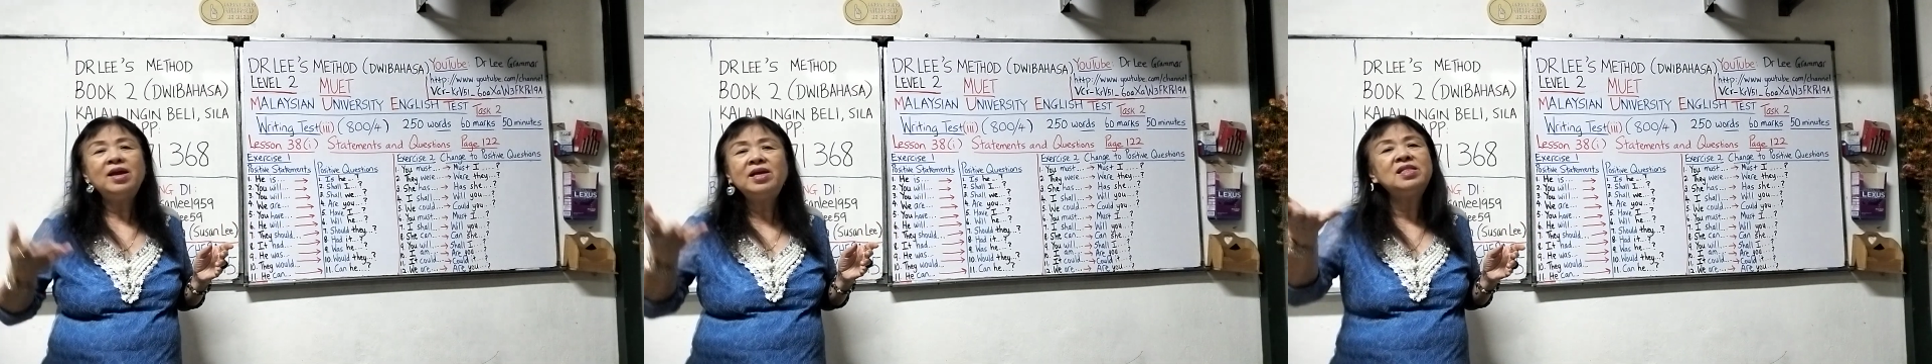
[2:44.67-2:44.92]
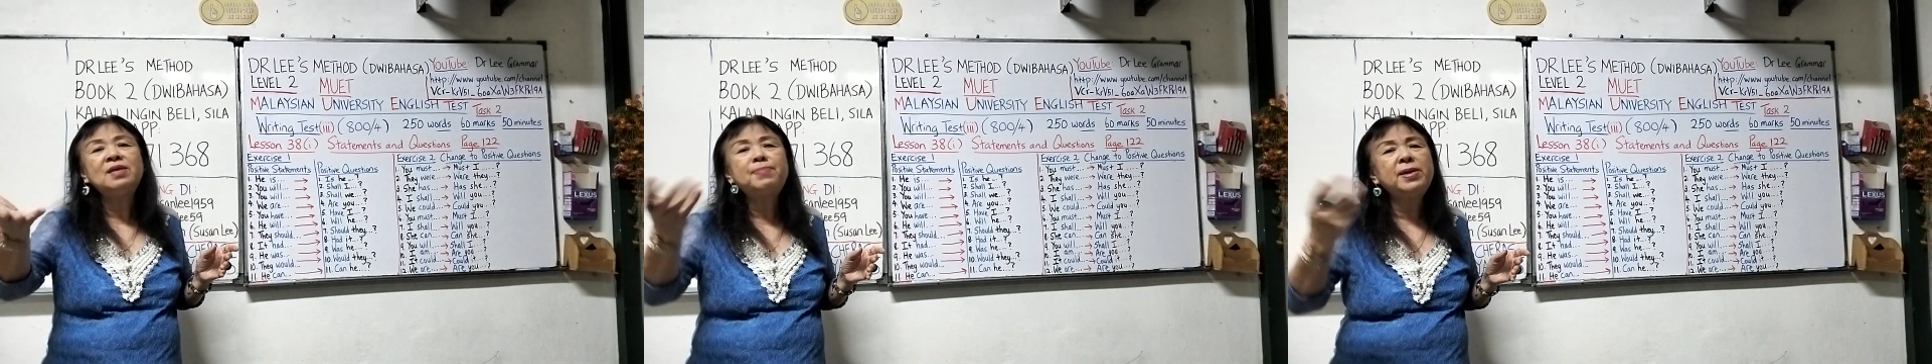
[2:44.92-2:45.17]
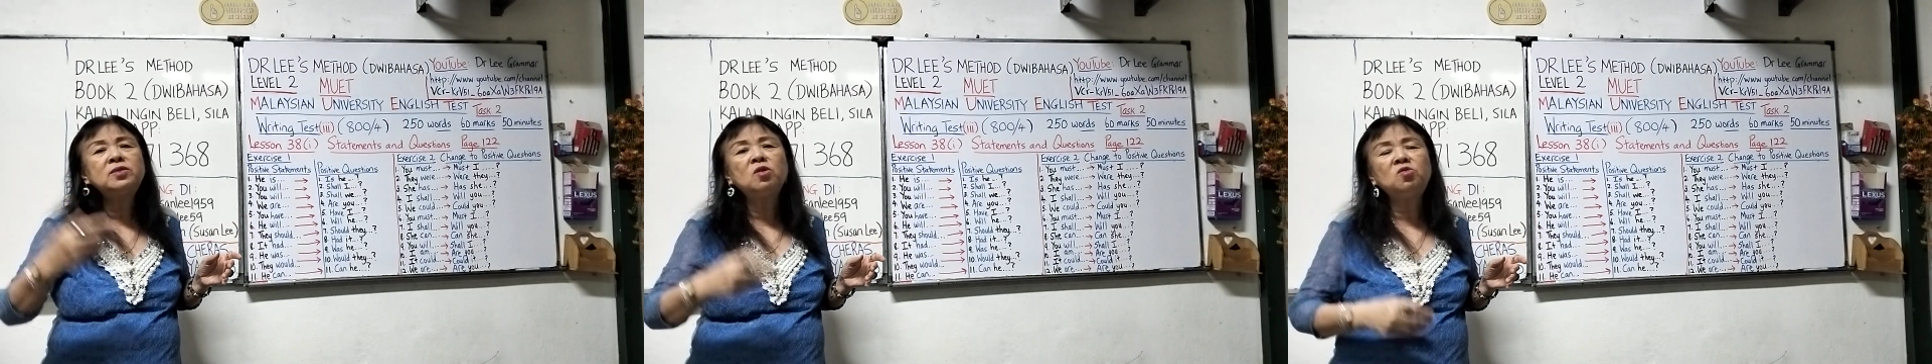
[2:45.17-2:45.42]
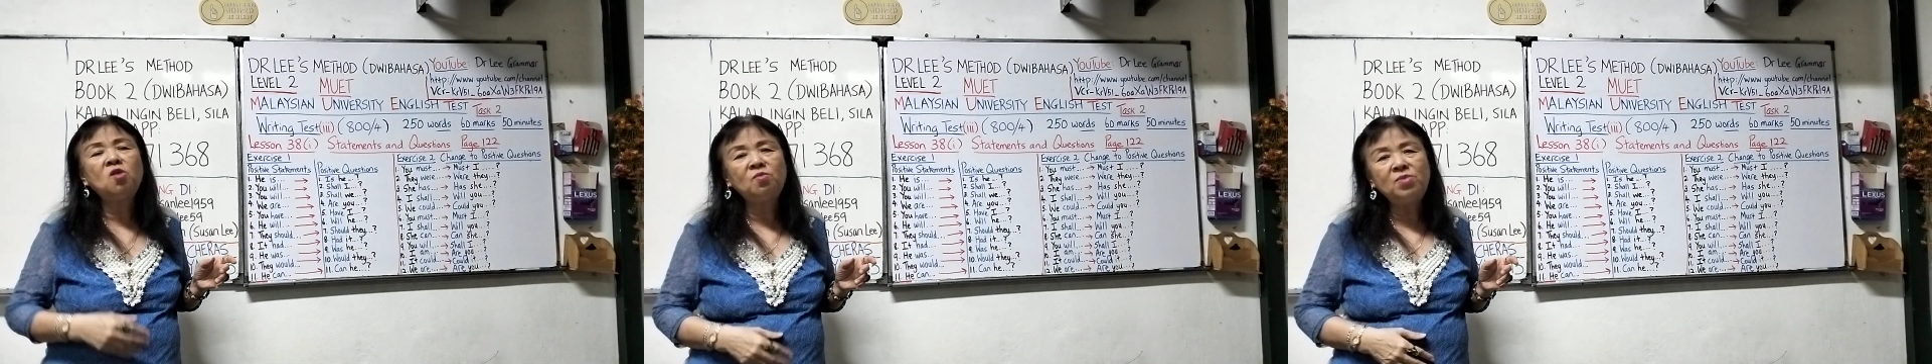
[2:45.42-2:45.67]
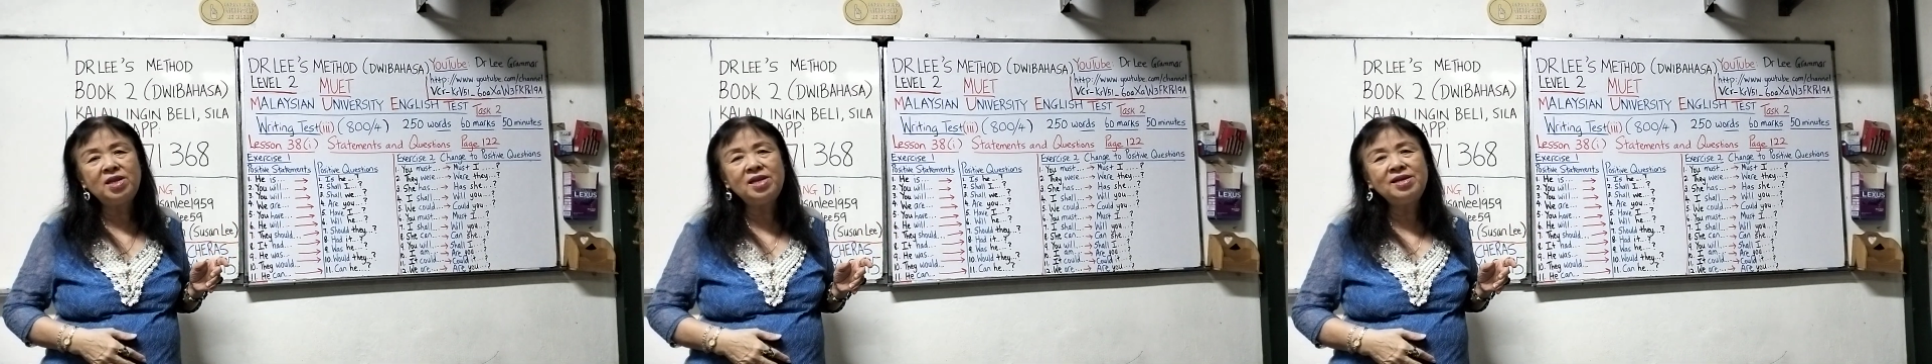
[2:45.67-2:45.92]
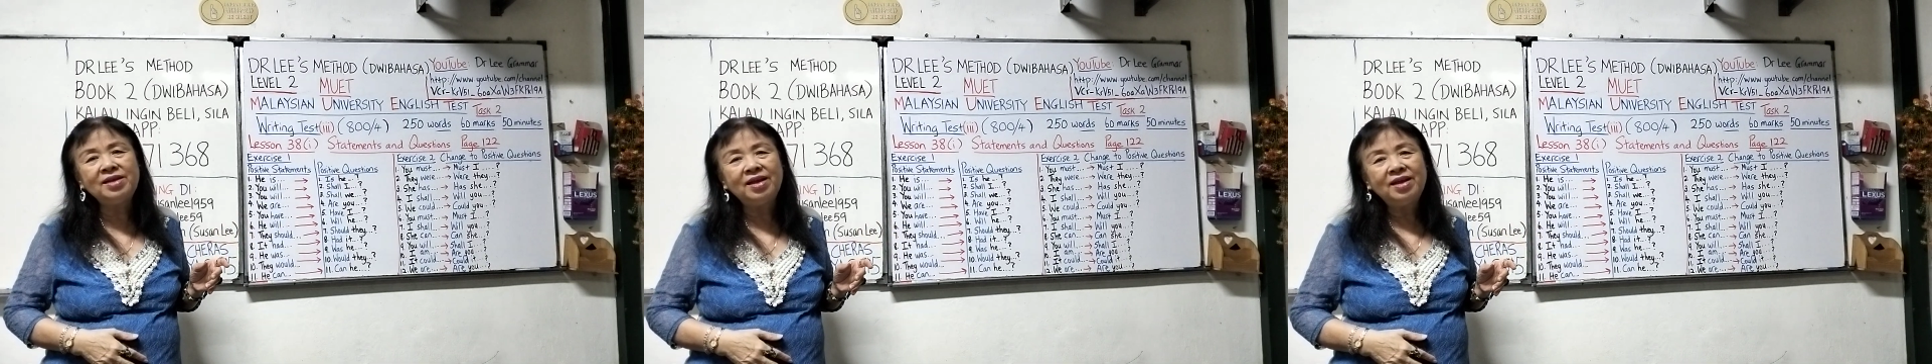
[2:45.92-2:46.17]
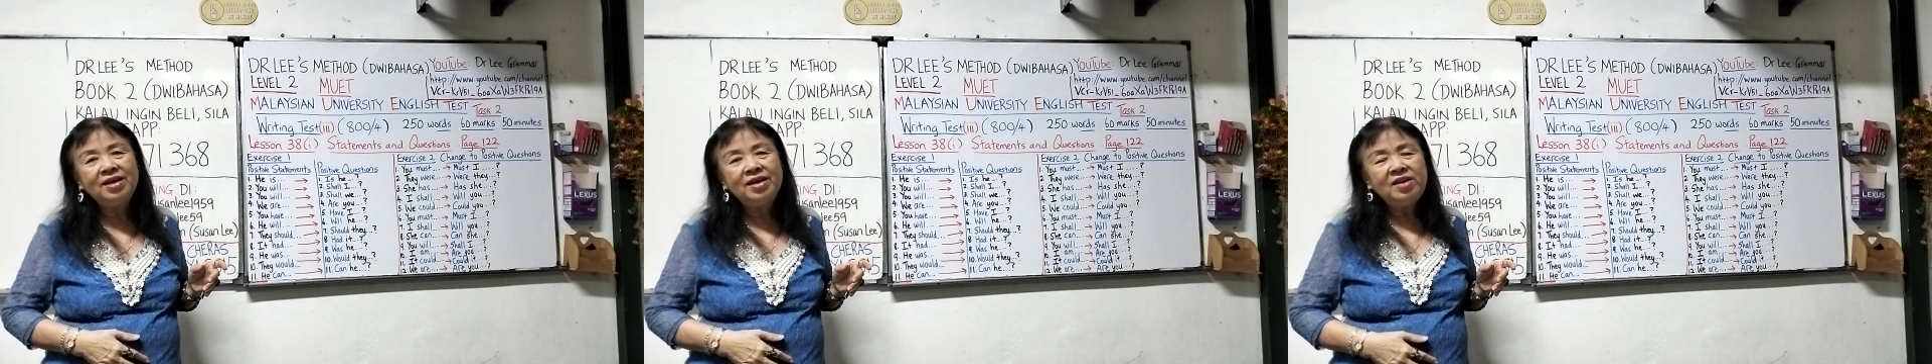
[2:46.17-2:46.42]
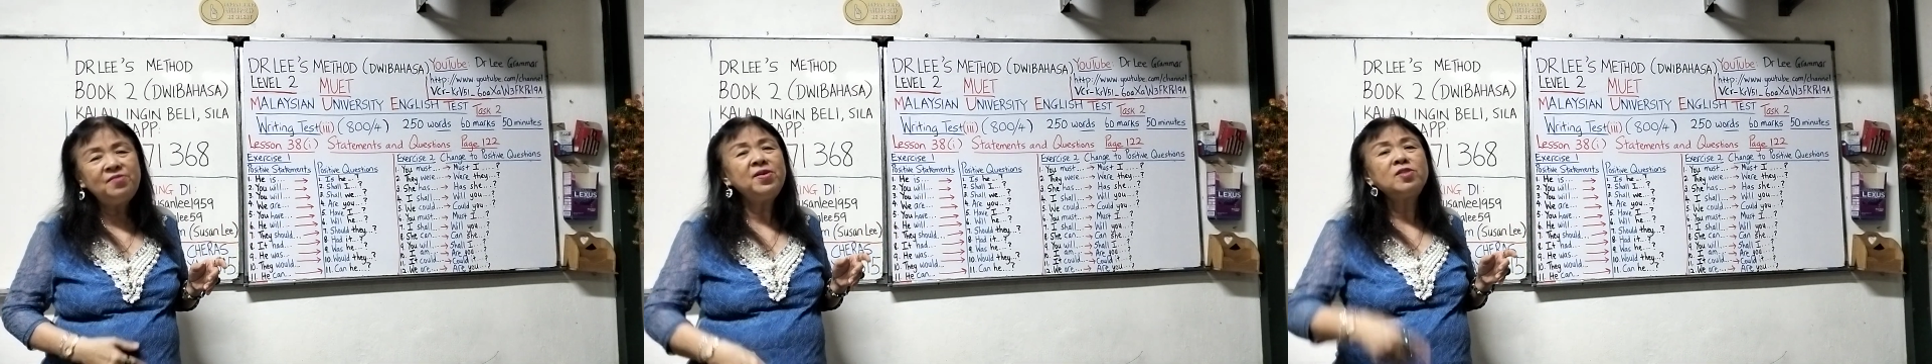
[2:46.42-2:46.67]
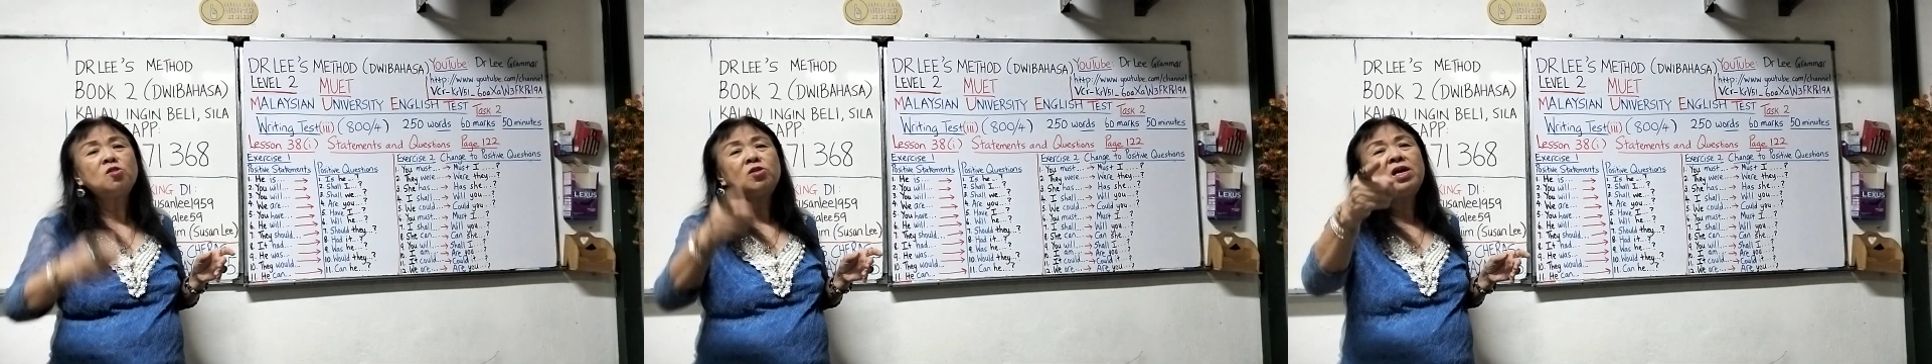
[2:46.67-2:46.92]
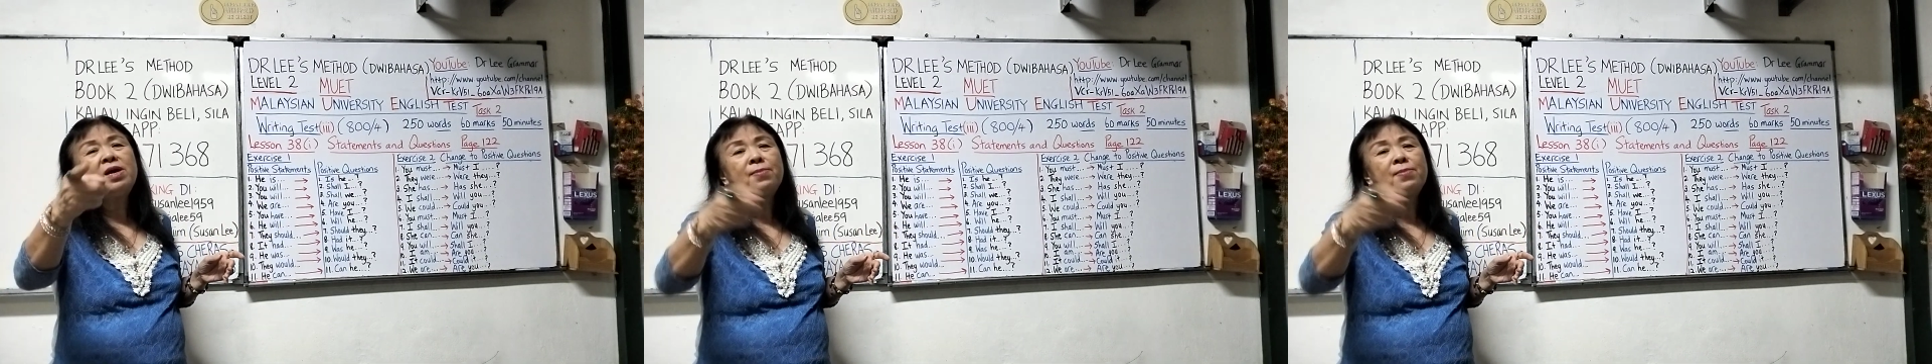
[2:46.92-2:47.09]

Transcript: It depends on your meaning. If you are talking